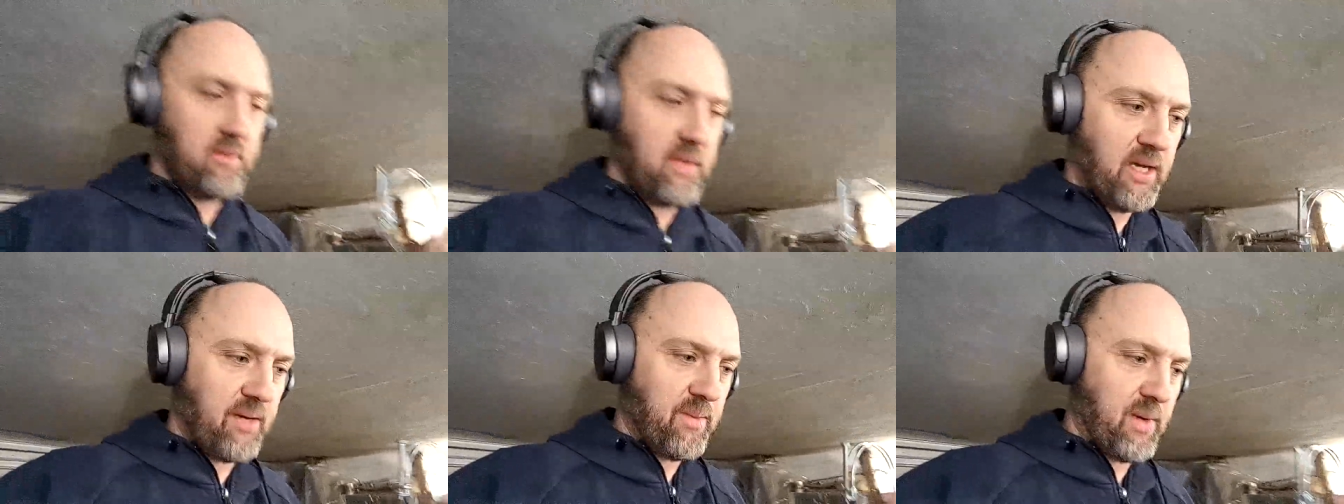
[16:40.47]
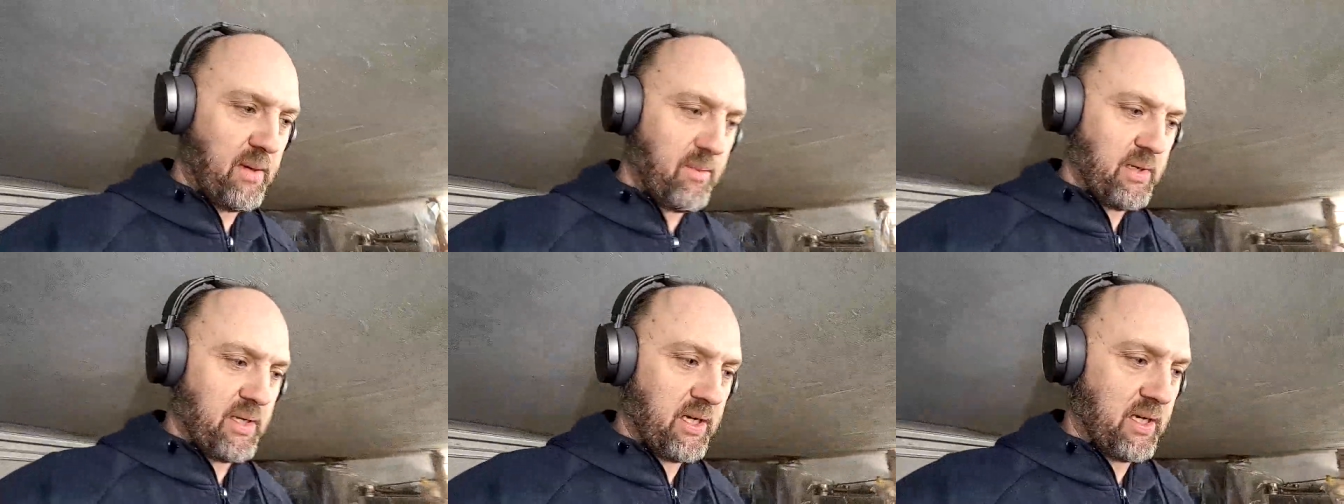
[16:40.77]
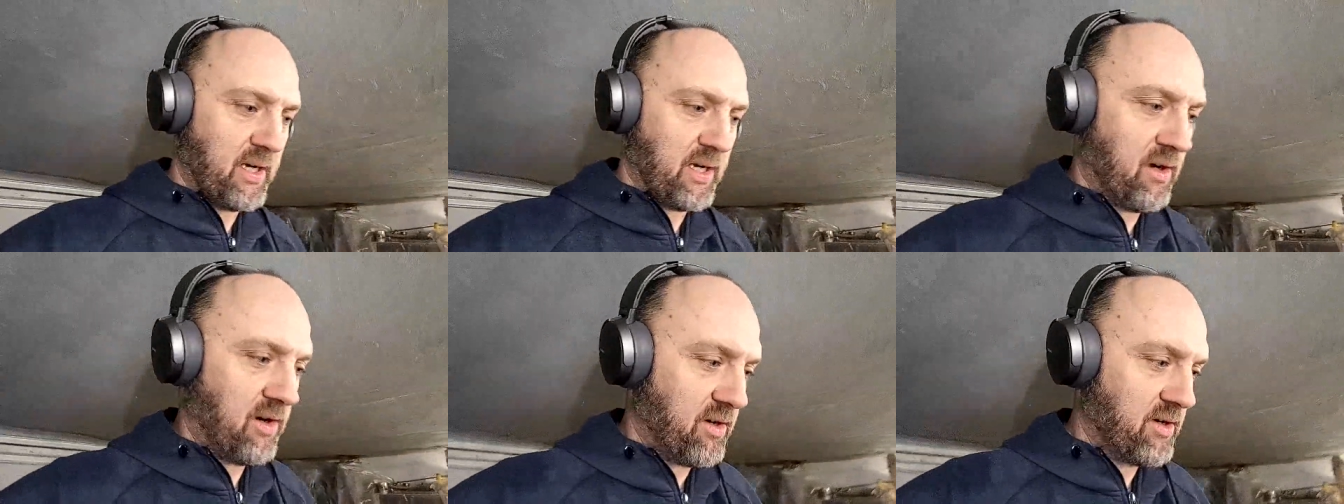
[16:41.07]
it might be
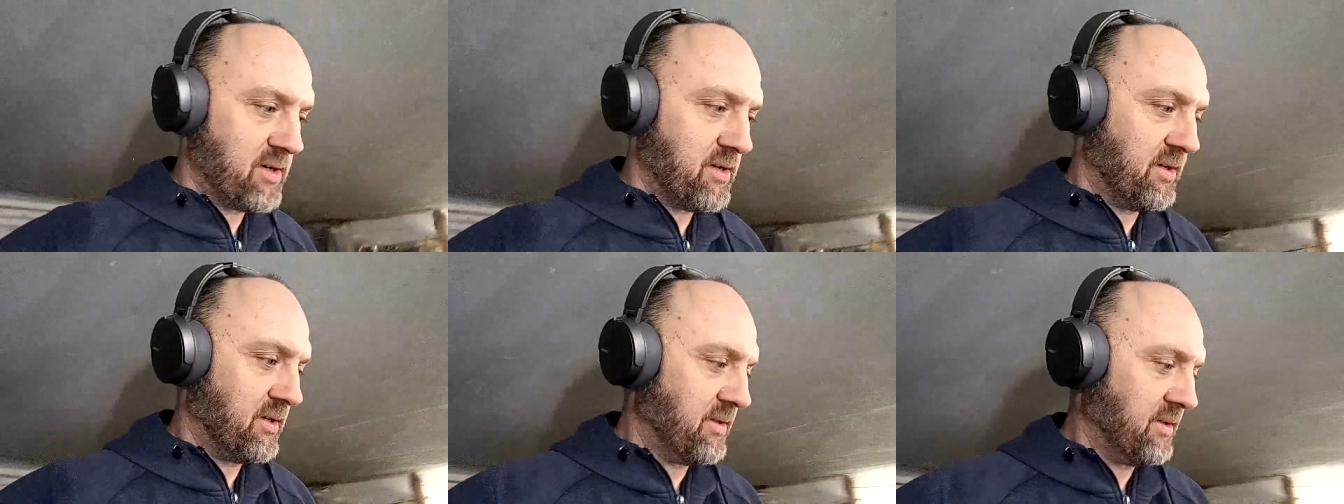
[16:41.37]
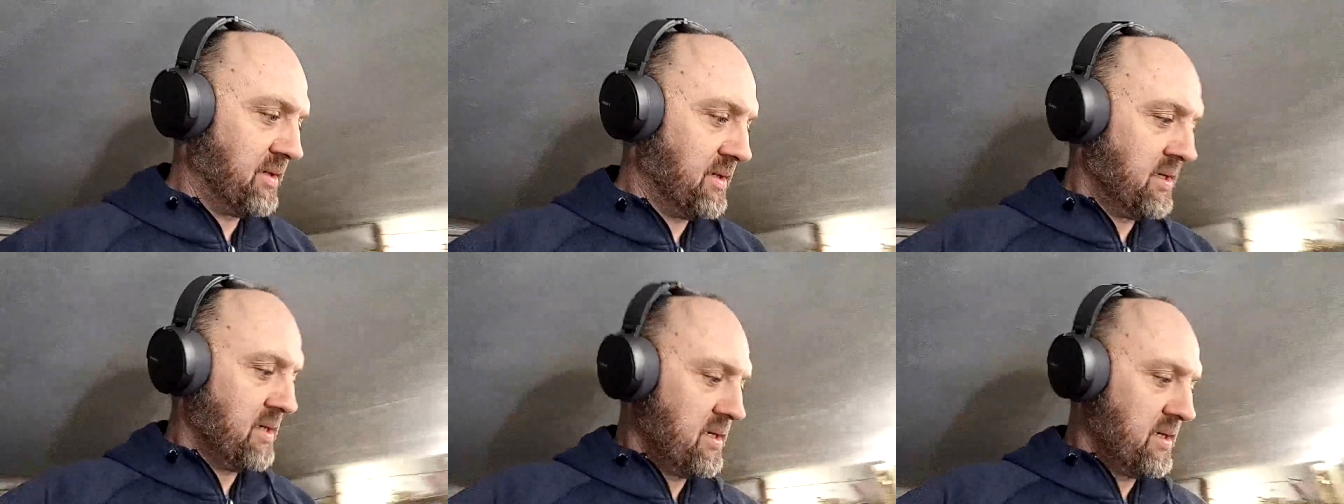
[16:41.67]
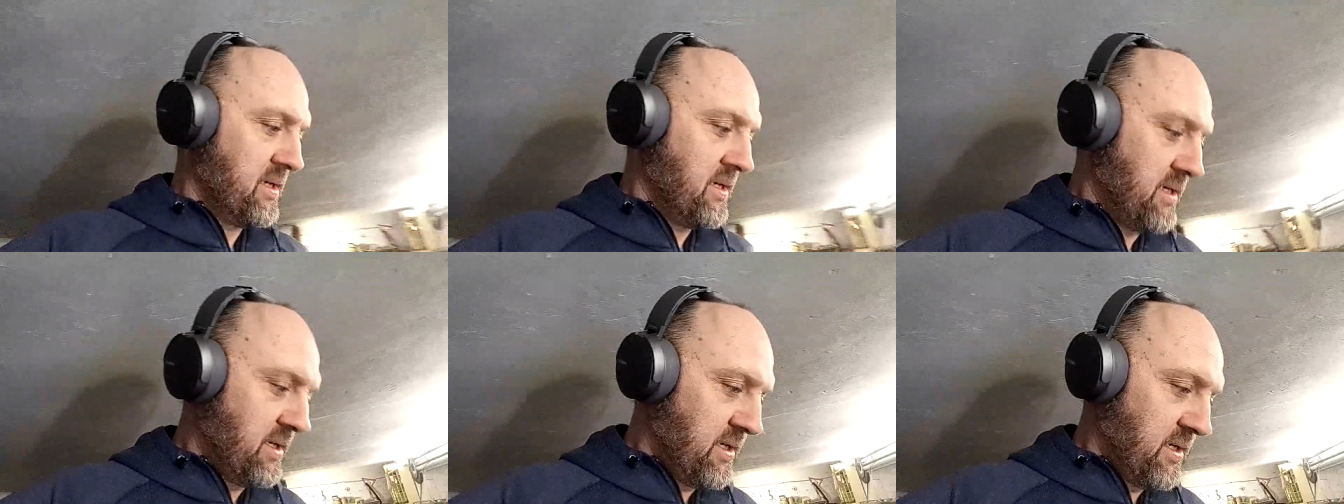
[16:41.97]
kind of hard to
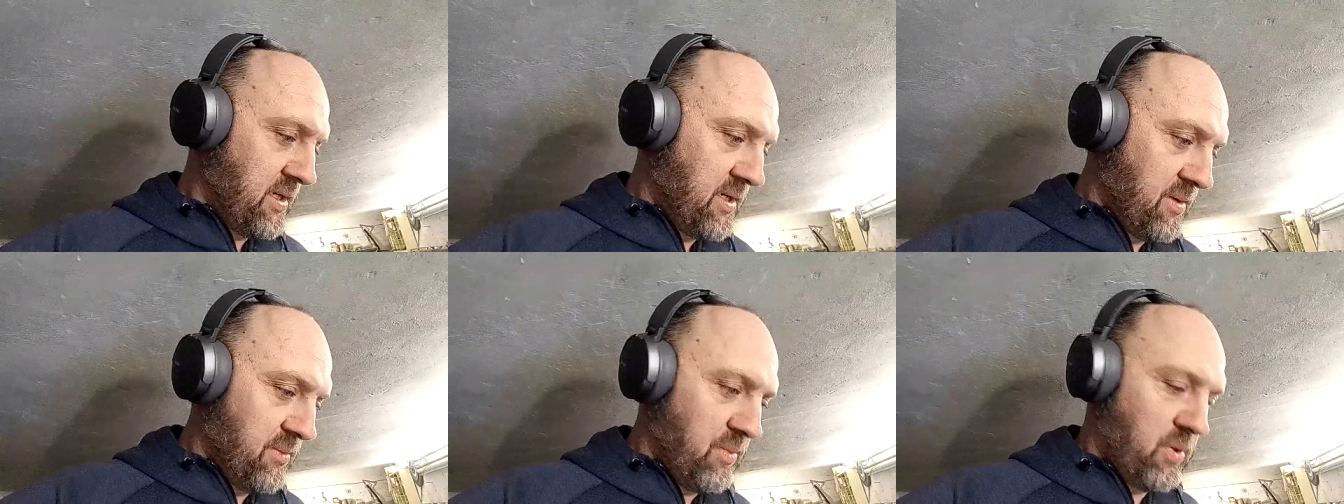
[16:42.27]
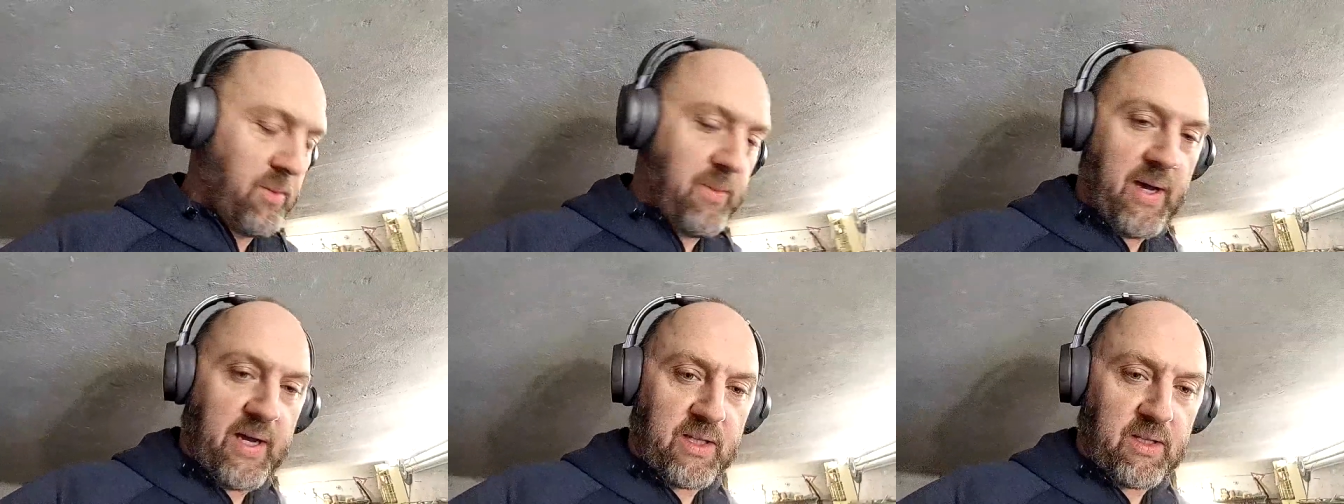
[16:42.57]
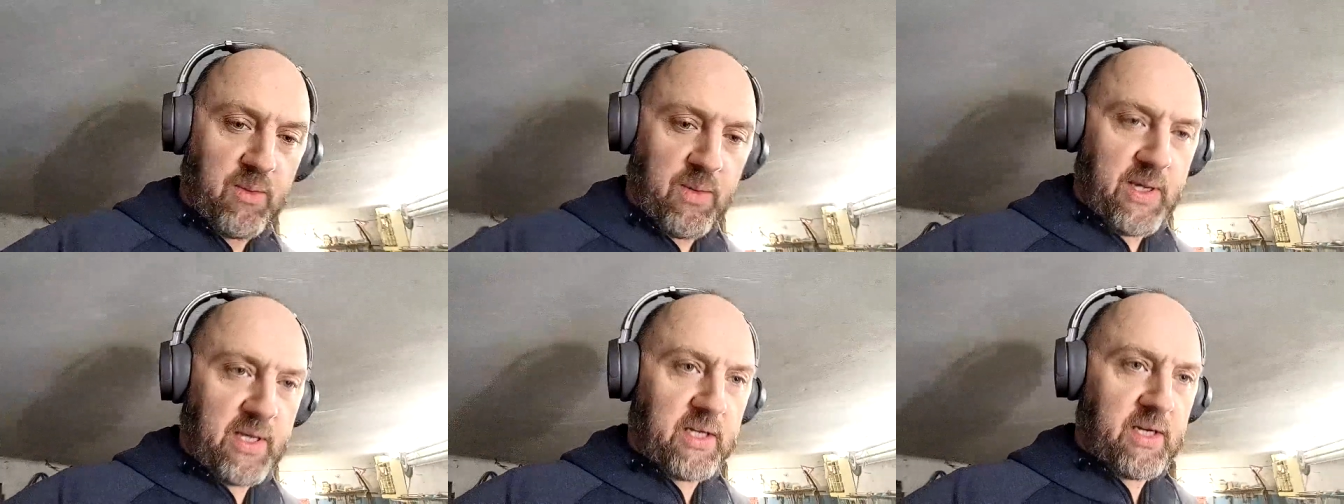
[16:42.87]
put
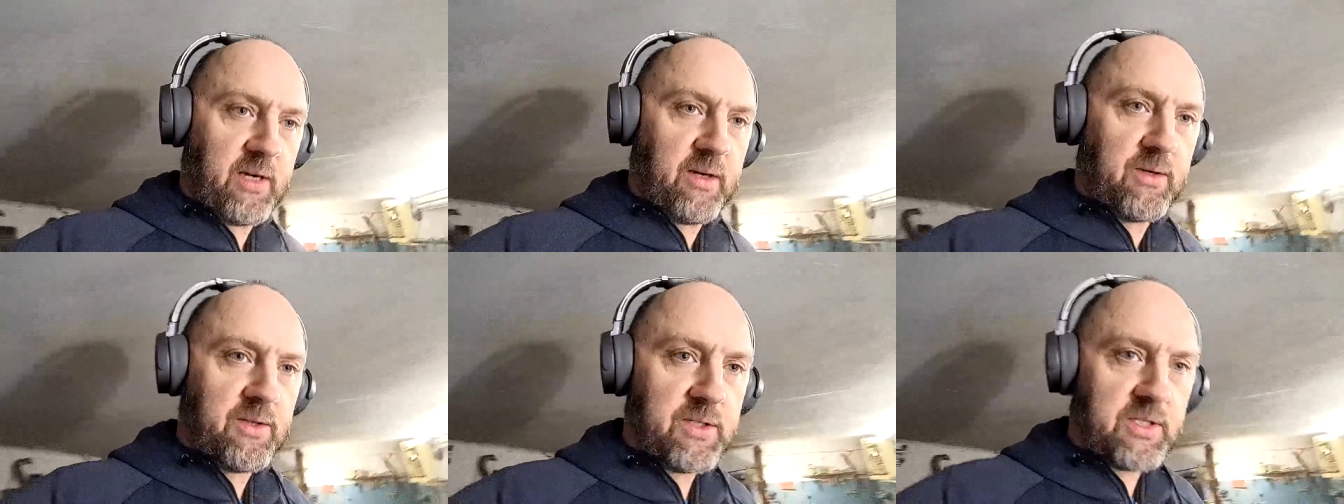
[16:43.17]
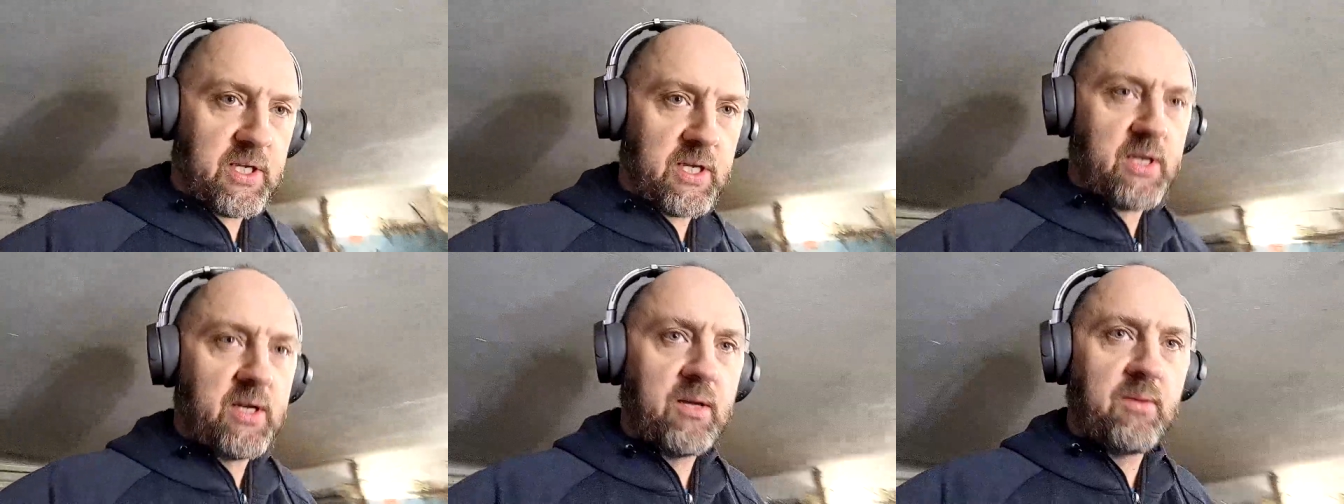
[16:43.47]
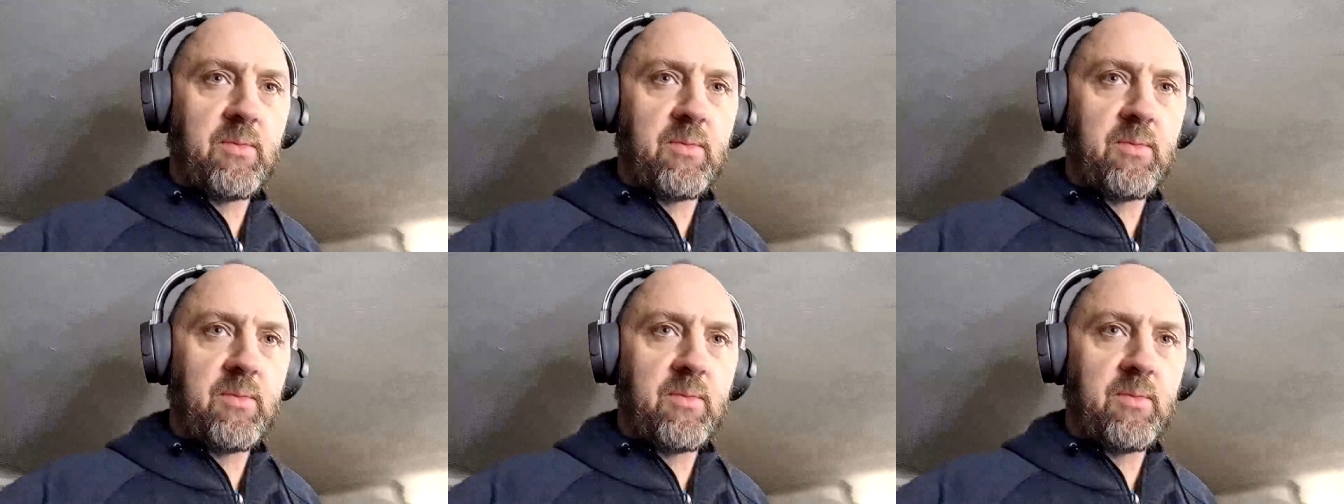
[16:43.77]
back the way it goes.